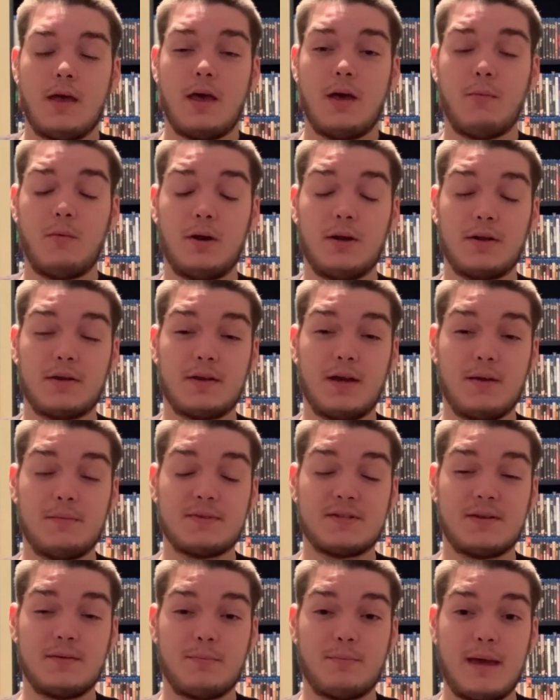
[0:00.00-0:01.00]
And when it comes
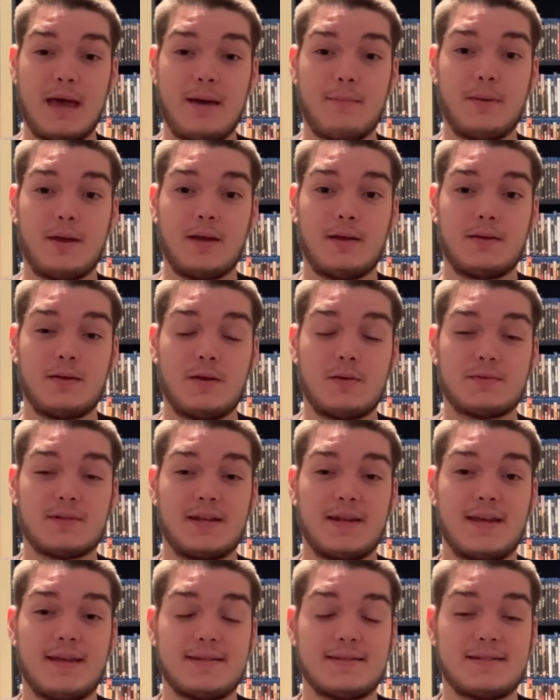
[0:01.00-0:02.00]
to Batman
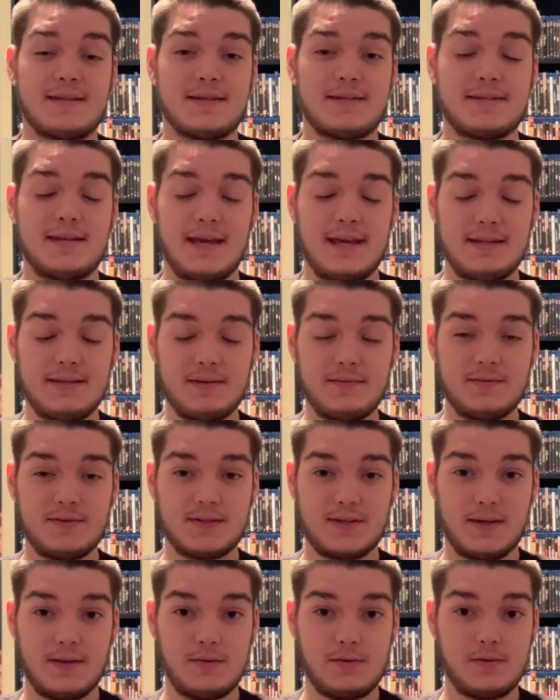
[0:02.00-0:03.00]
using his detective
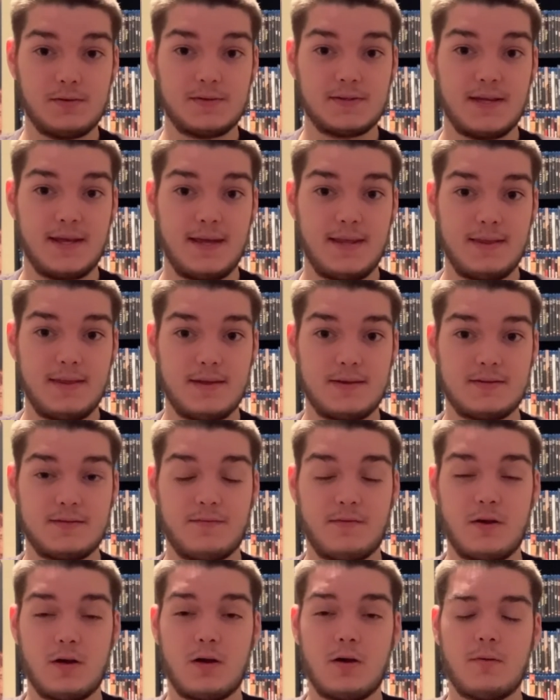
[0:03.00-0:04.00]
skills in this
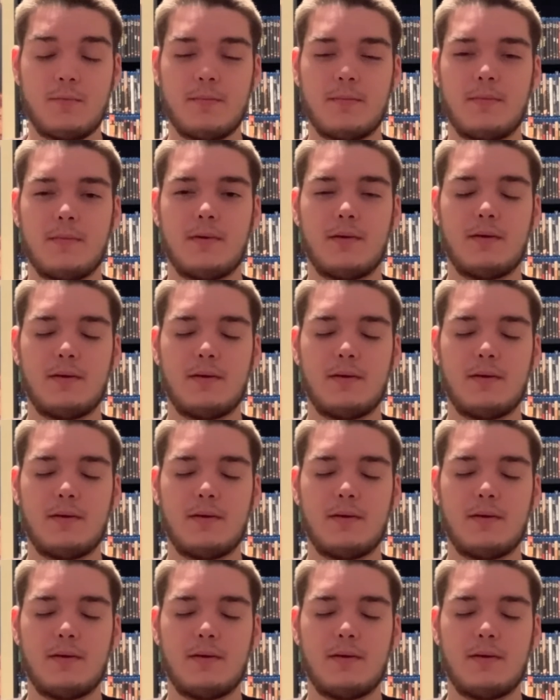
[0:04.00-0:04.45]
film,